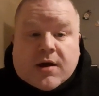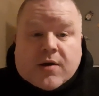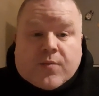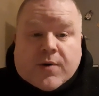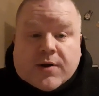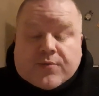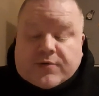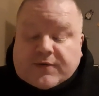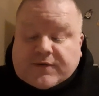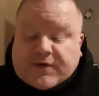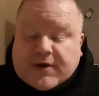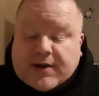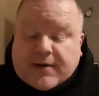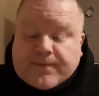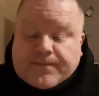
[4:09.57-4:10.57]
What I would
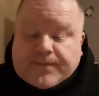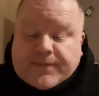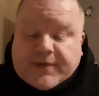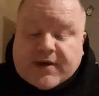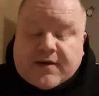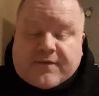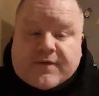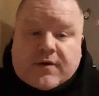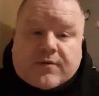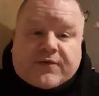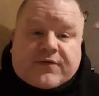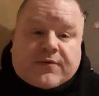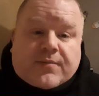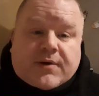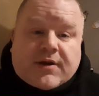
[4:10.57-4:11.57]
say, if I was
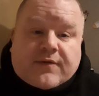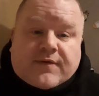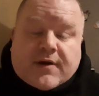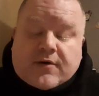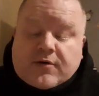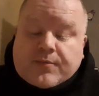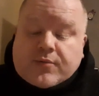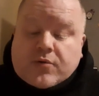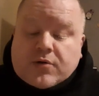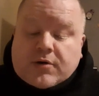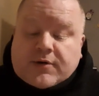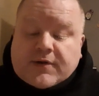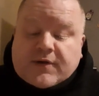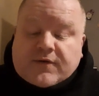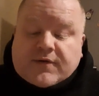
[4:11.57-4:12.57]
to believe that
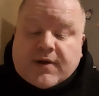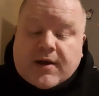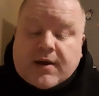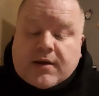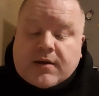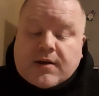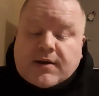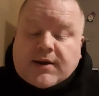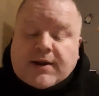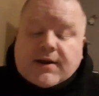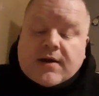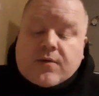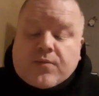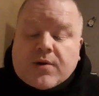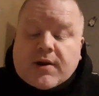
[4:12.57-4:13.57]
report, is that
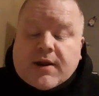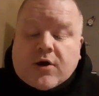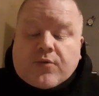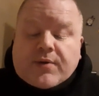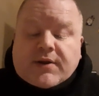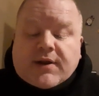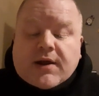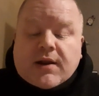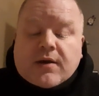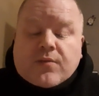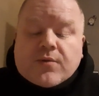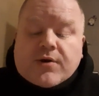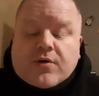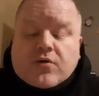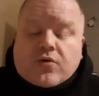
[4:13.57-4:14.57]
Nenagh will now be dealing
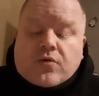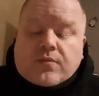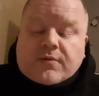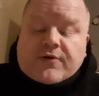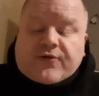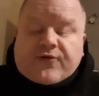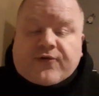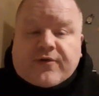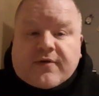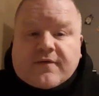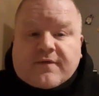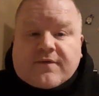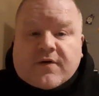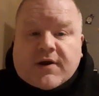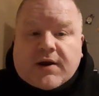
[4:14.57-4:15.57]
with a homeless,
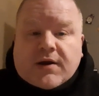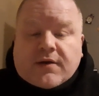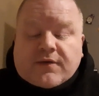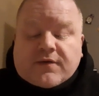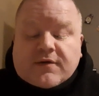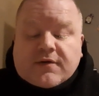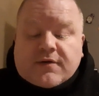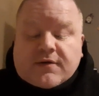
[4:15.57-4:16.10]
violent,